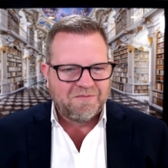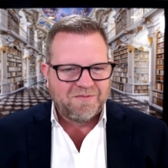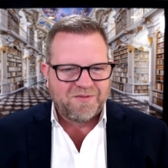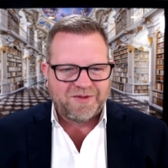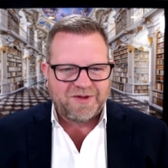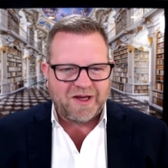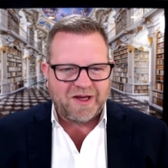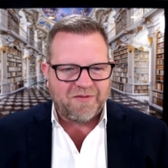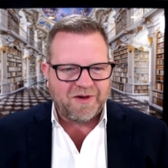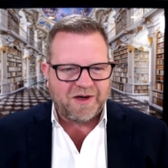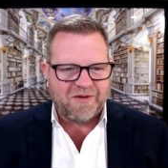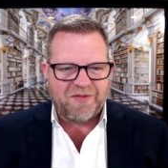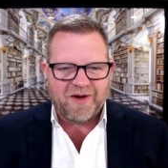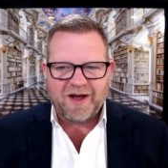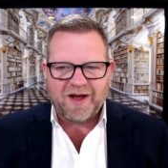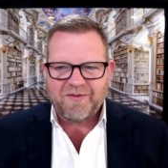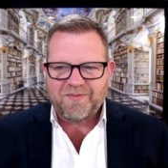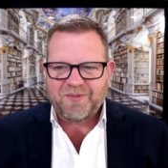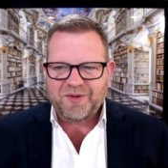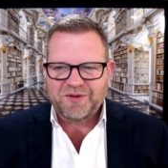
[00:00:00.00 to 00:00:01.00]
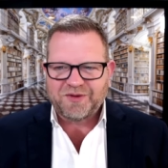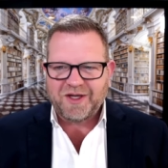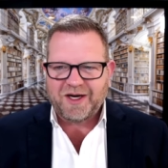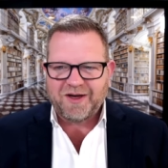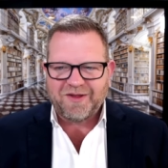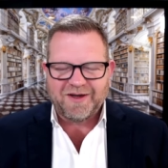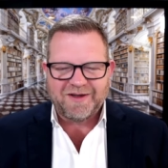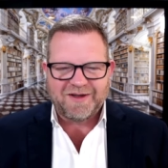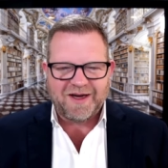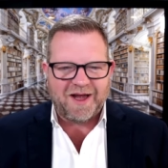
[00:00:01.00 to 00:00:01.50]
75% of
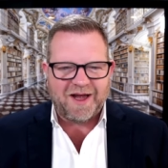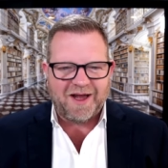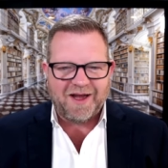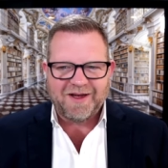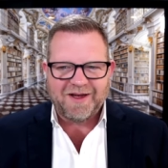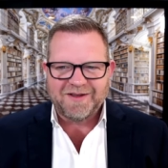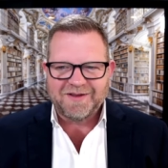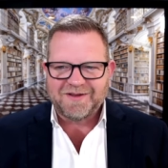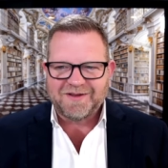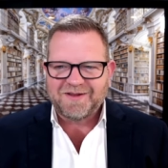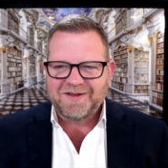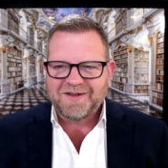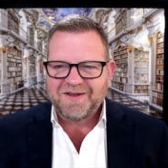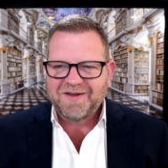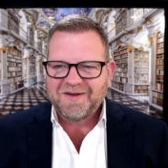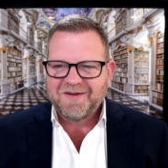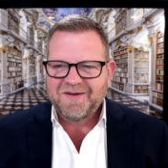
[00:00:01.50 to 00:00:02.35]
the days